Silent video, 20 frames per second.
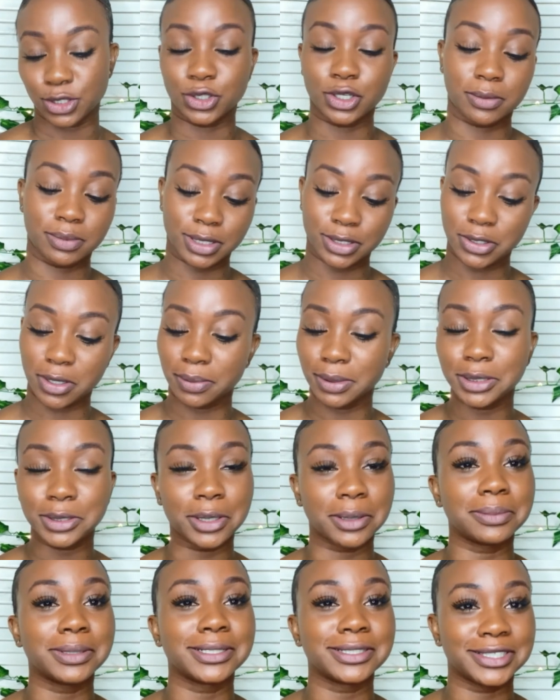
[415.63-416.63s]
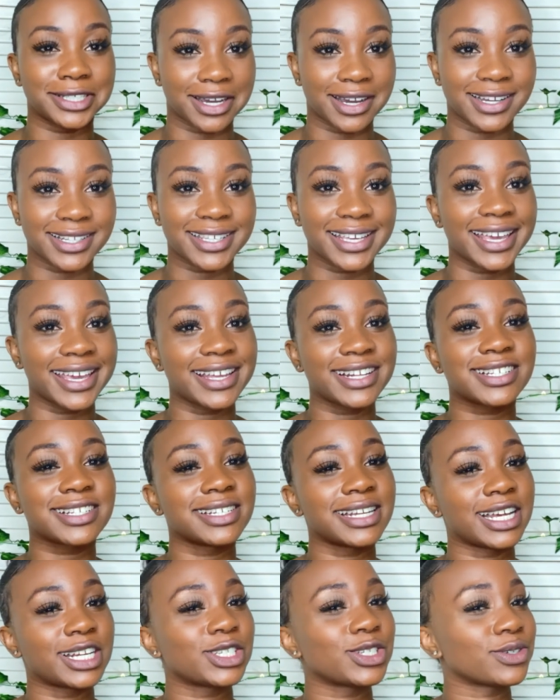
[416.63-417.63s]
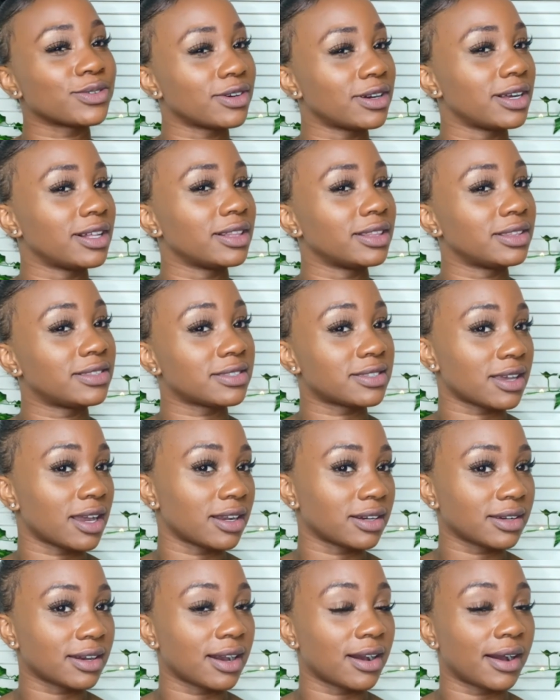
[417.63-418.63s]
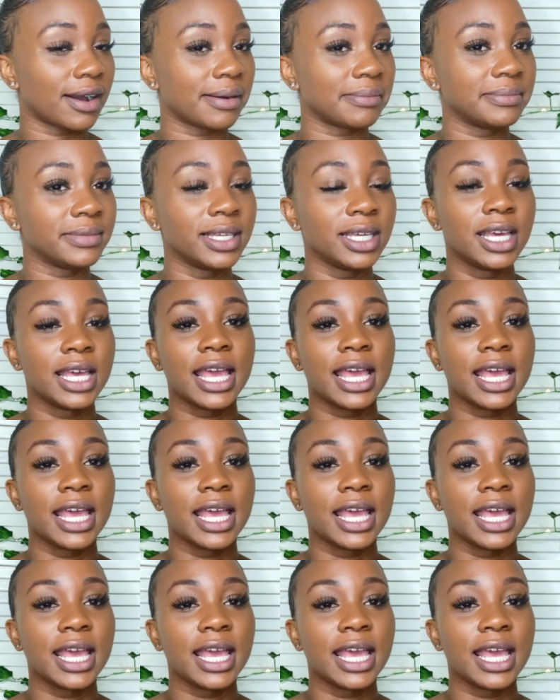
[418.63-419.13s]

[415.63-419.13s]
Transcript: www.edgenatural.com,